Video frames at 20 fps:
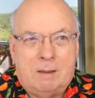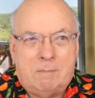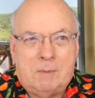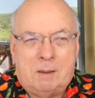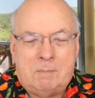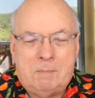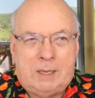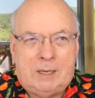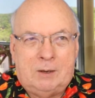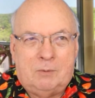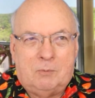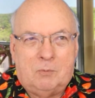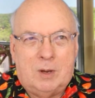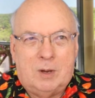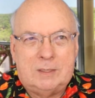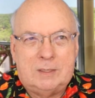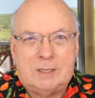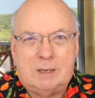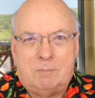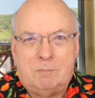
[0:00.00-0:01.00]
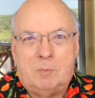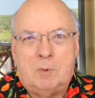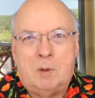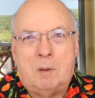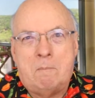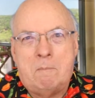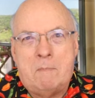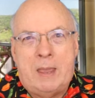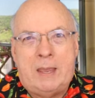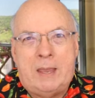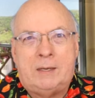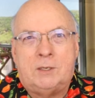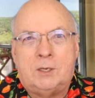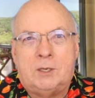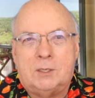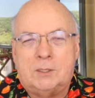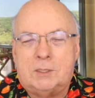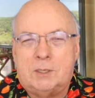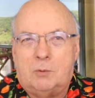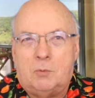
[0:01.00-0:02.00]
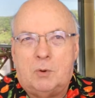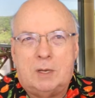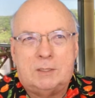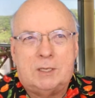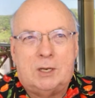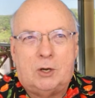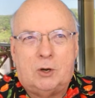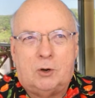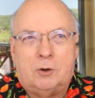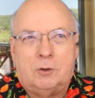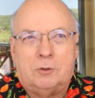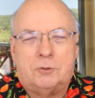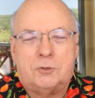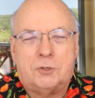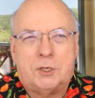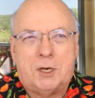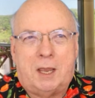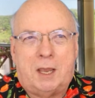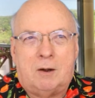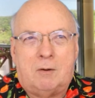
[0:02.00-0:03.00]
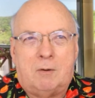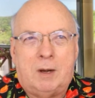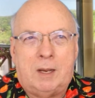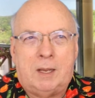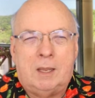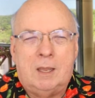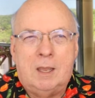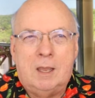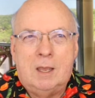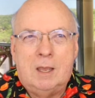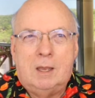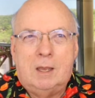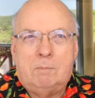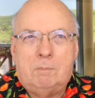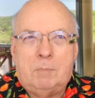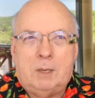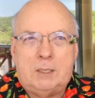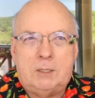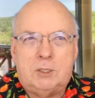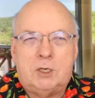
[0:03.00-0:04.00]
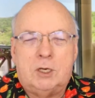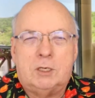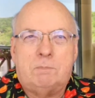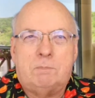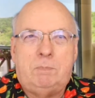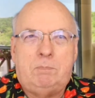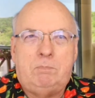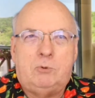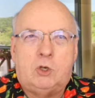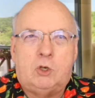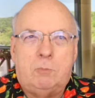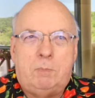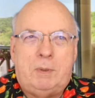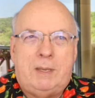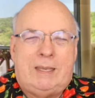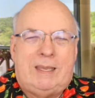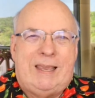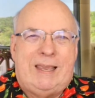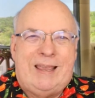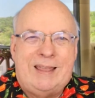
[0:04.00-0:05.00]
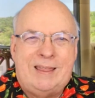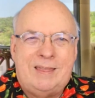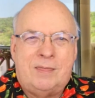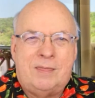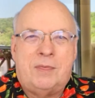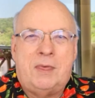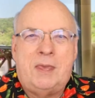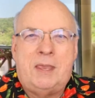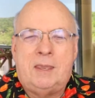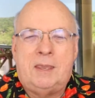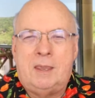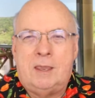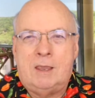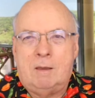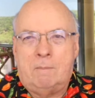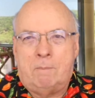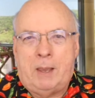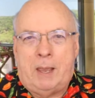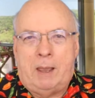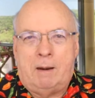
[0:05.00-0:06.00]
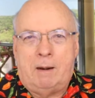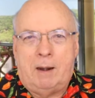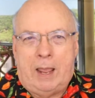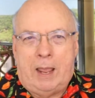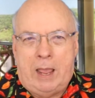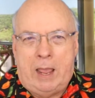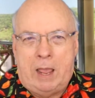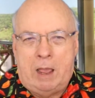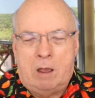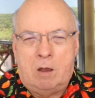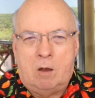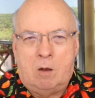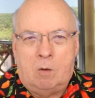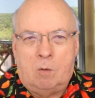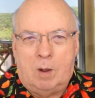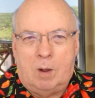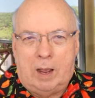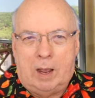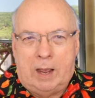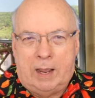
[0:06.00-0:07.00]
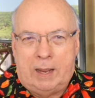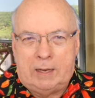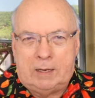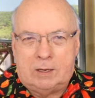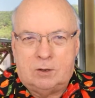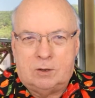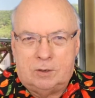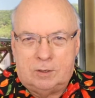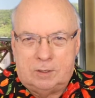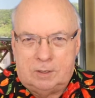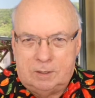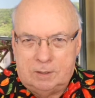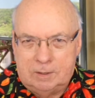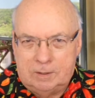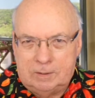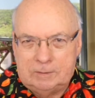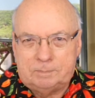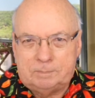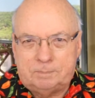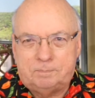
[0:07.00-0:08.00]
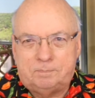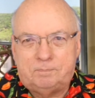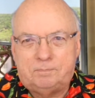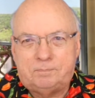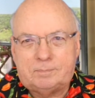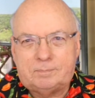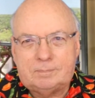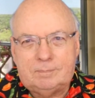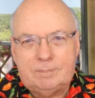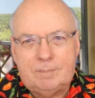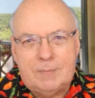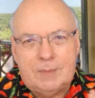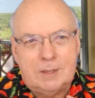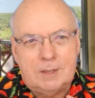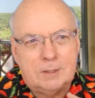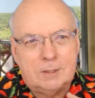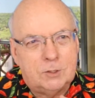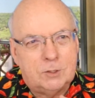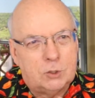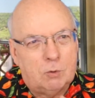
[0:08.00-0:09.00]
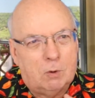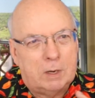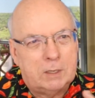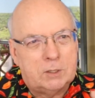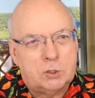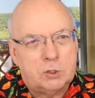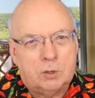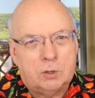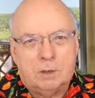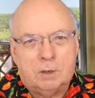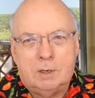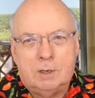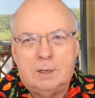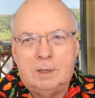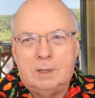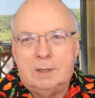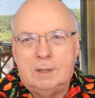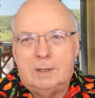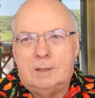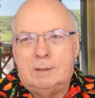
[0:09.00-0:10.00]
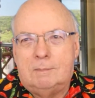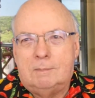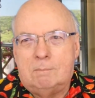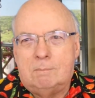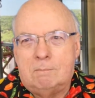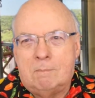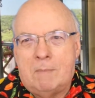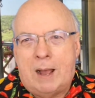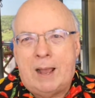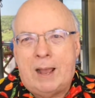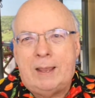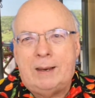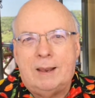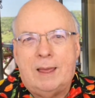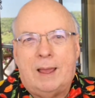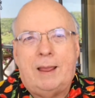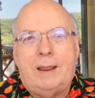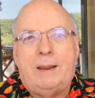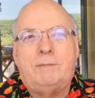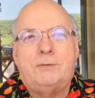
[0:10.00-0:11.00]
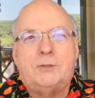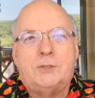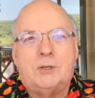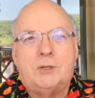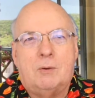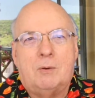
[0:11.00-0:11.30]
I mean, it wasn't momentous, it wasn't earth shattering, but just to begin thinking about how I could structure my life so I